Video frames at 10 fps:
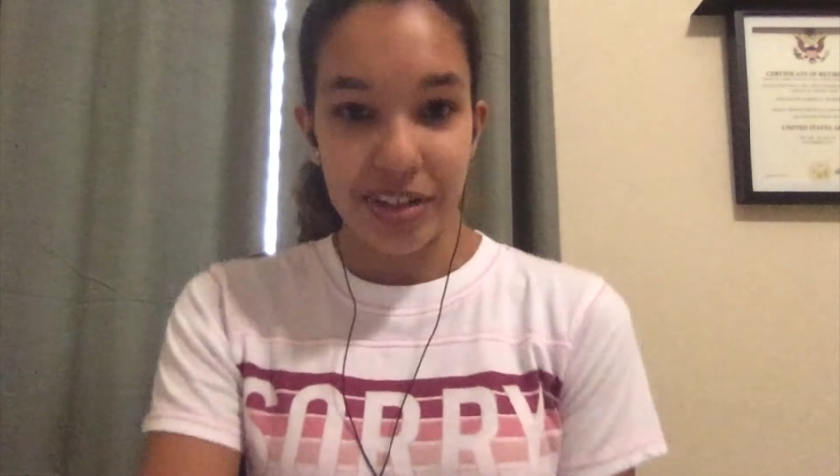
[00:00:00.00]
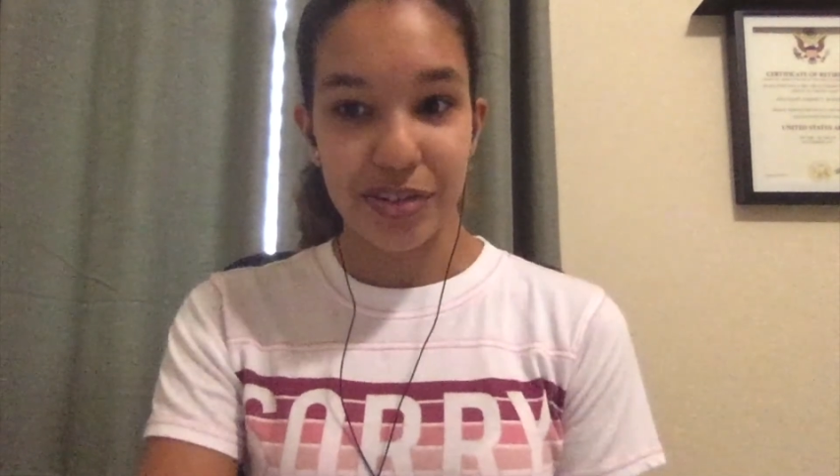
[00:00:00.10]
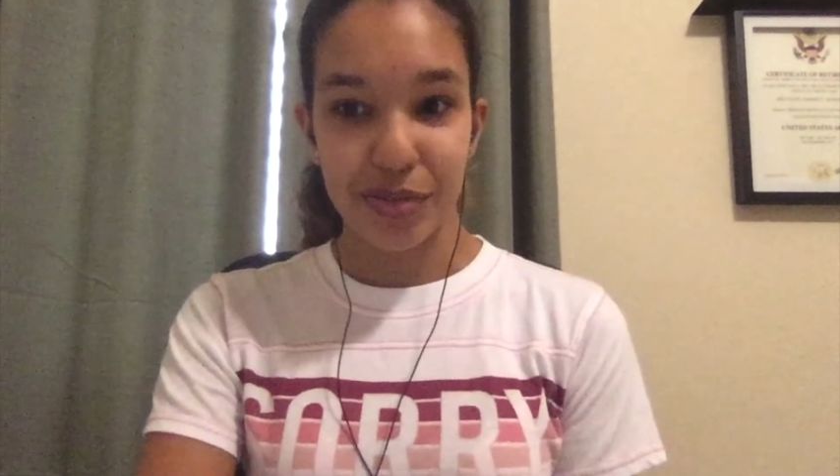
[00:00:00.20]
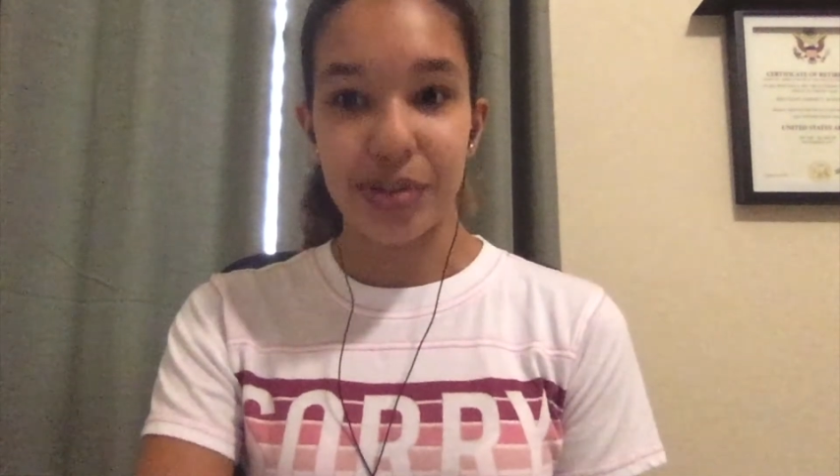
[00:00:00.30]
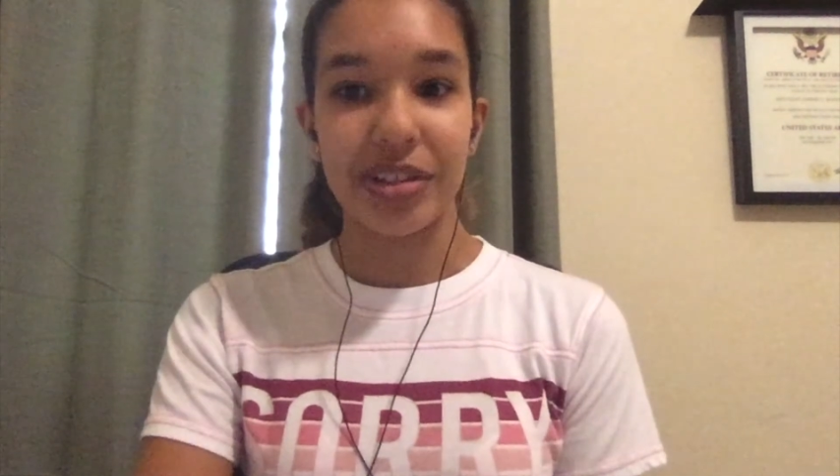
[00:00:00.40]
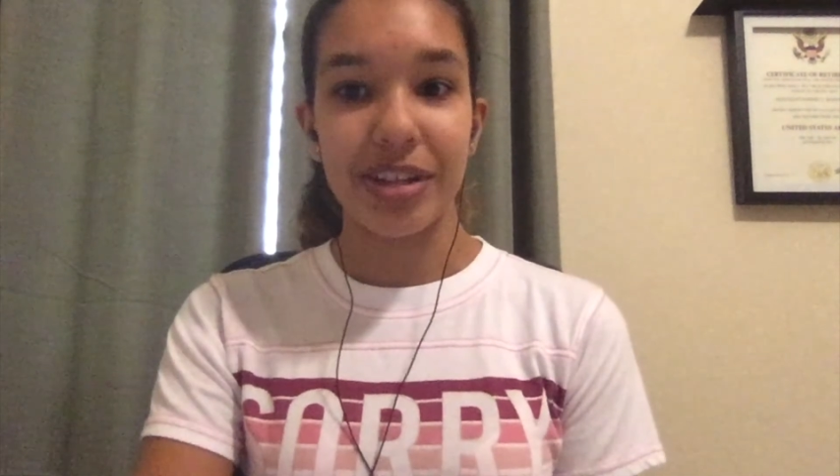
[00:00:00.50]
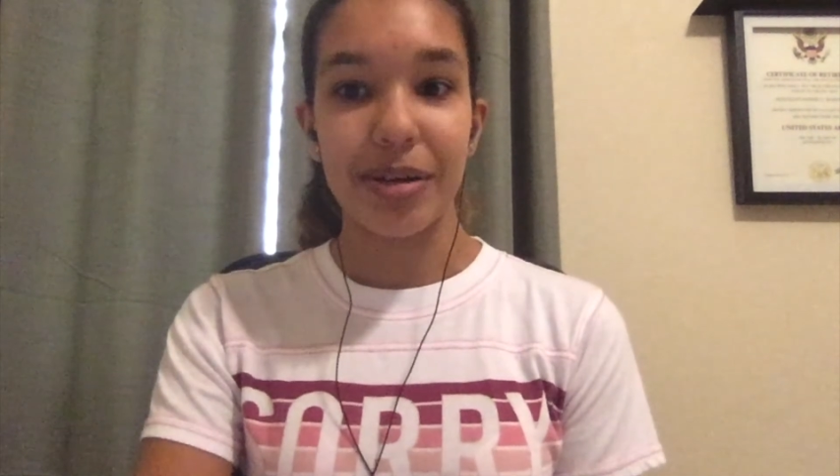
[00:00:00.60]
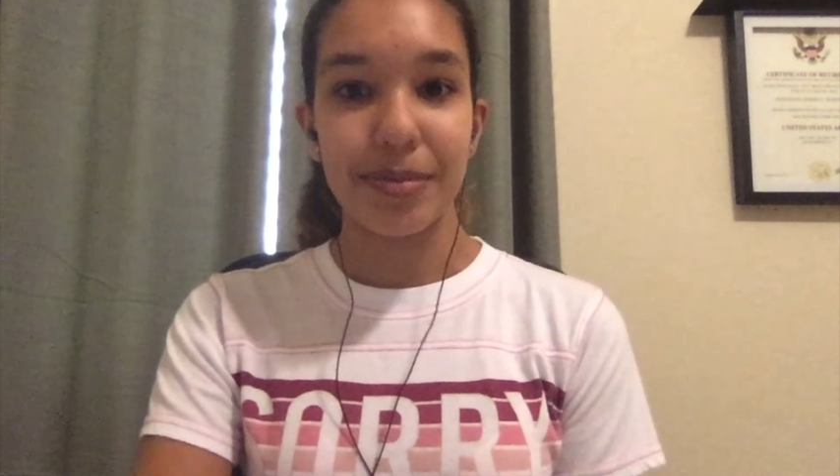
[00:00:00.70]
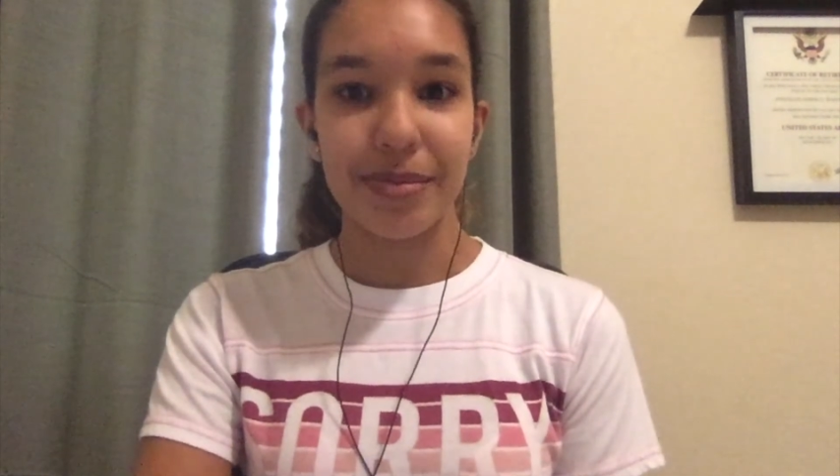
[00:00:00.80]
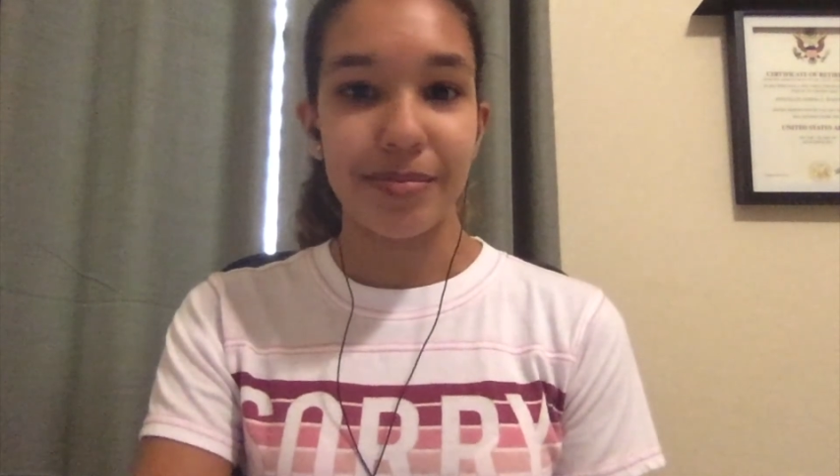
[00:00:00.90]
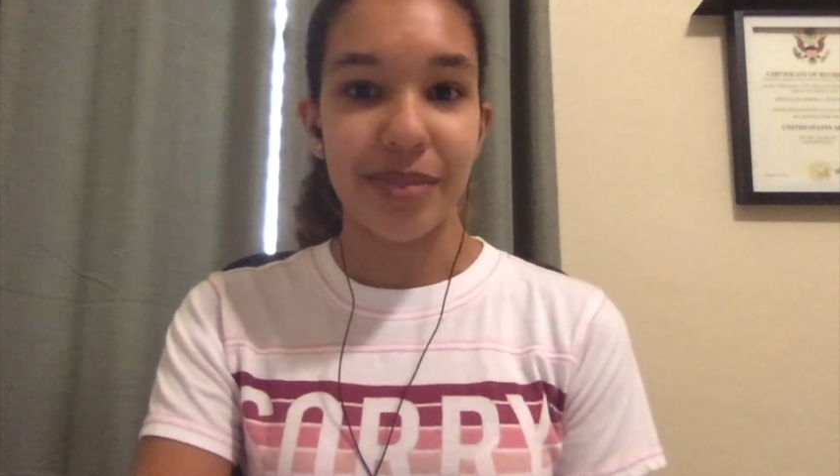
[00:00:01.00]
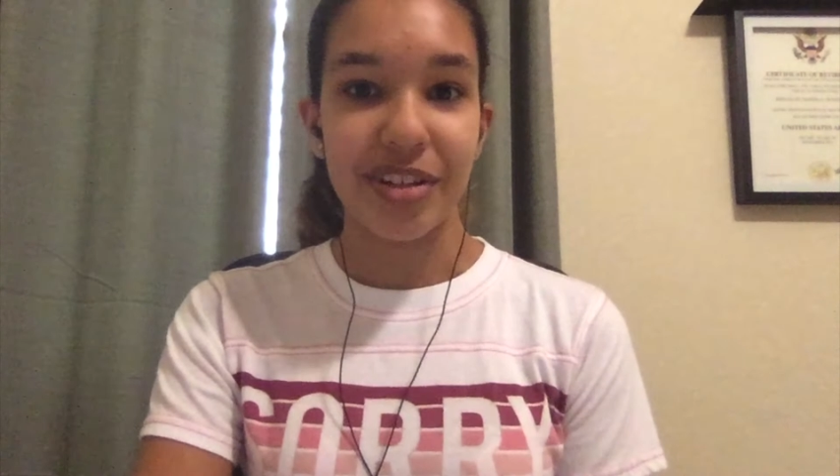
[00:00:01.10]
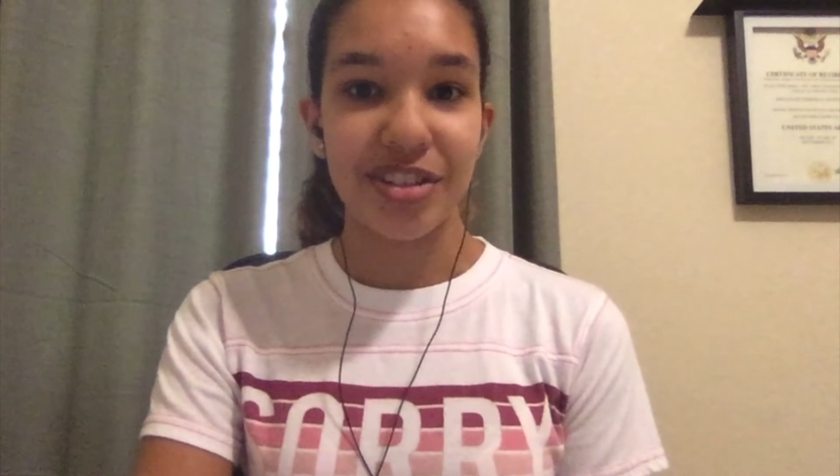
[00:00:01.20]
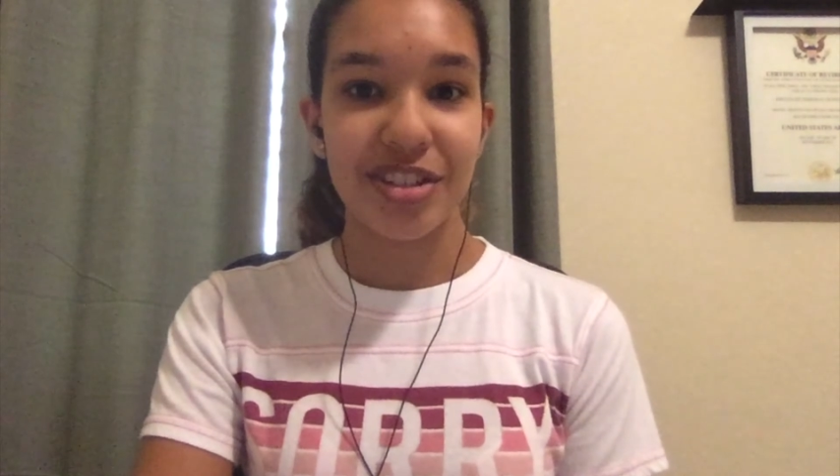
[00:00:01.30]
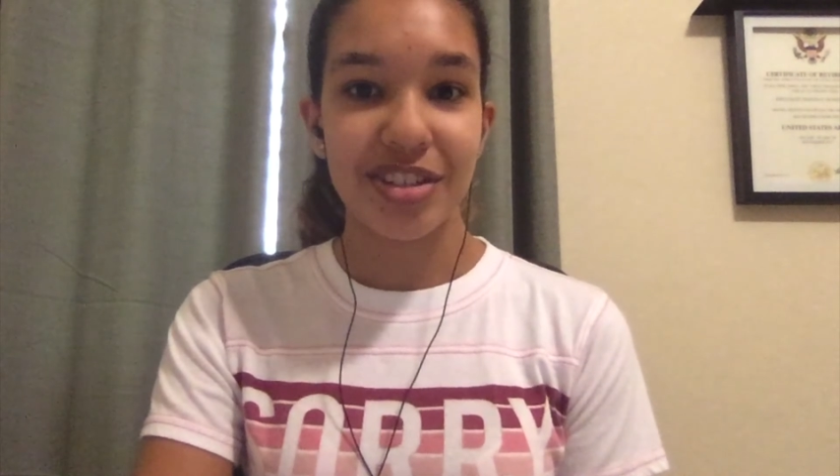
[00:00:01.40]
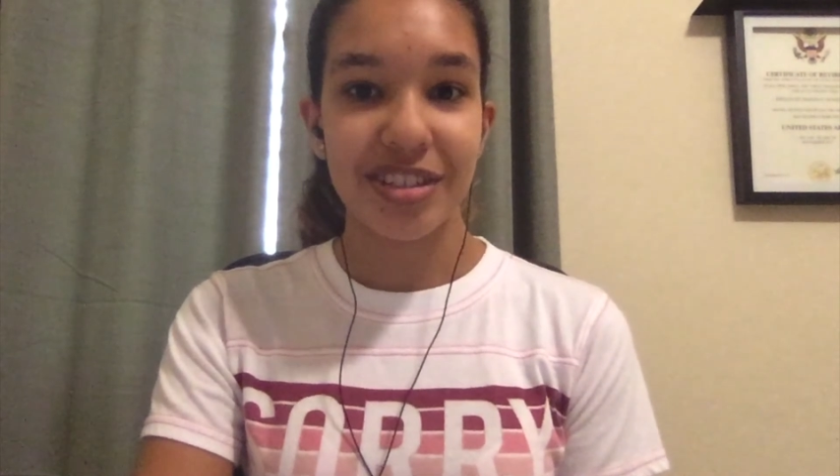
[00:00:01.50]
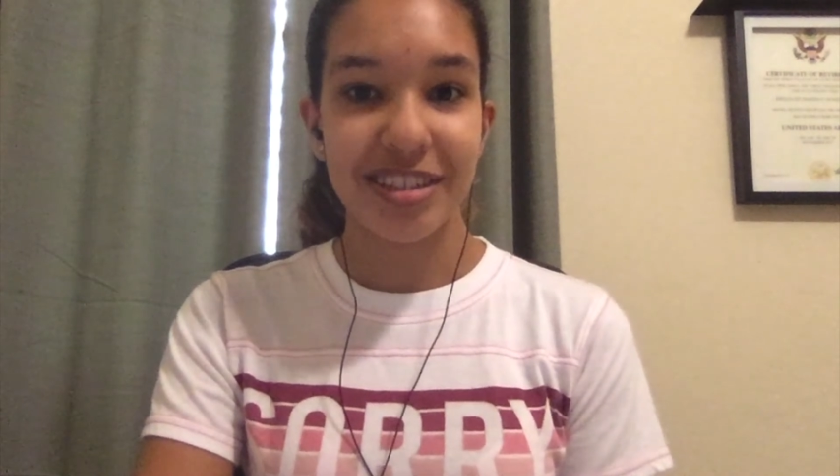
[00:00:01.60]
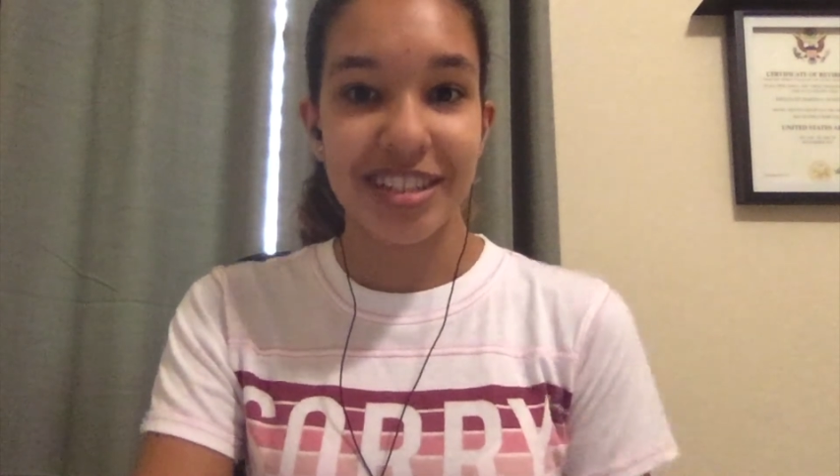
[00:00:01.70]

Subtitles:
there's really not much